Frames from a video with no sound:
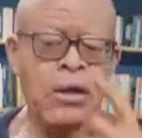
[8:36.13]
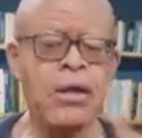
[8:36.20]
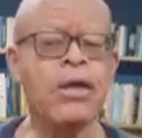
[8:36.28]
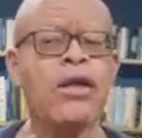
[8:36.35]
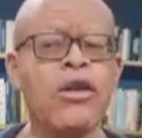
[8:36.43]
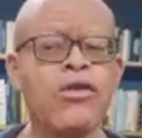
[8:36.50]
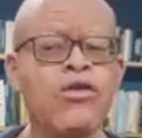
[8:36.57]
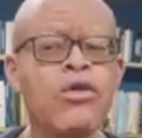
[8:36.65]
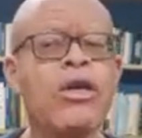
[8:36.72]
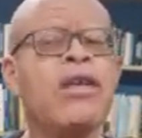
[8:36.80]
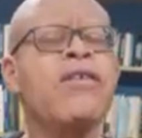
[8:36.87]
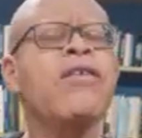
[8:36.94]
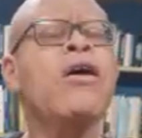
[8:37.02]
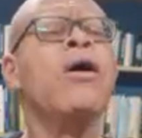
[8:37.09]
The issue
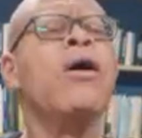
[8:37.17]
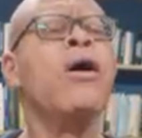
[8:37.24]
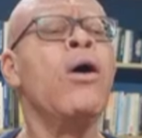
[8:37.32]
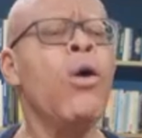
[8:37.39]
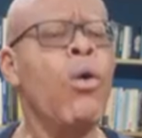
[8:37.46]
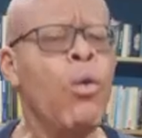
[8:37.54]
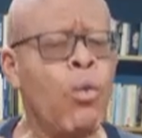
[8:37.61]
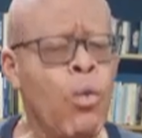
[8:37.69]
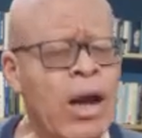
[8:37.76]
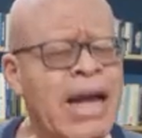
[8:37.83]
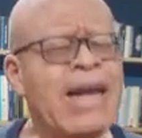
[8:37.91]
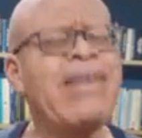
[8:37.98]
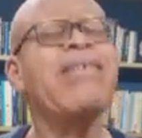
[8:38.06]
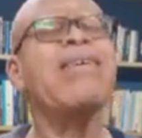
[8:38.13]

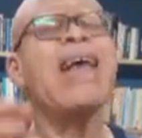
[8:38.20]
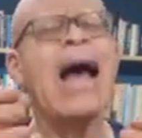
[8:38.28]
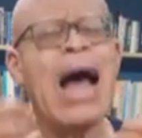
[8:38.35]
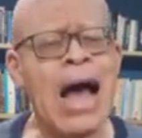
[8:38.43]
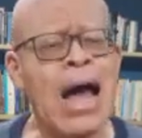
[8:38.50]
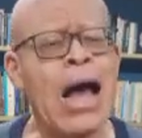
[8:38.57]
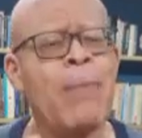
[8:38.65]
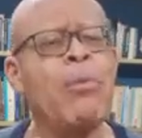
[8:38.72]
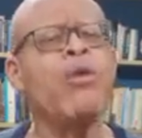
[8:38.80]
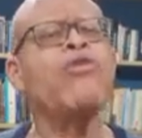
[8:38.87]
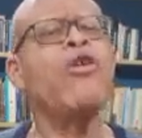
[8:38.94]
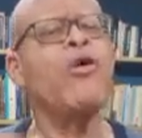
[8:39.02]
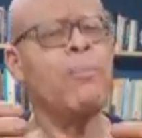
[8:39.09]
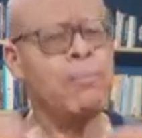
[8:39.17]
is
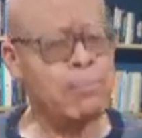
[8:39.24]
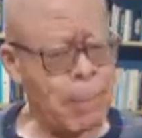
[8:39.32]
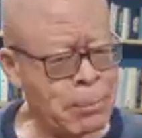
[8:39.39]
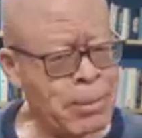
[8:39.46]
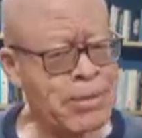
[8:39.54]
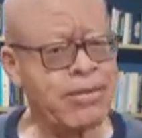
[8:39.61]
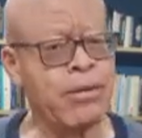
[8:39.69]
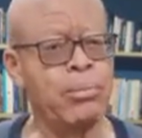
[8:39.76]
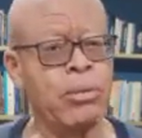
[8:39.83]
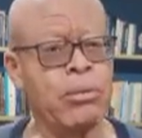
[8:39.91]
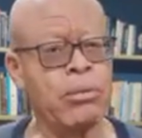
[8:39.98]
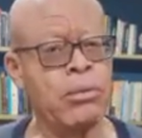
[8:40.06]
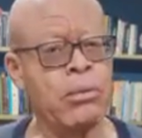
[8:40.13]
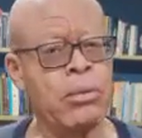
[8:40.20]
abortion
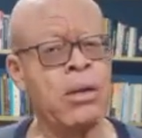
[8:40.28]
permissible?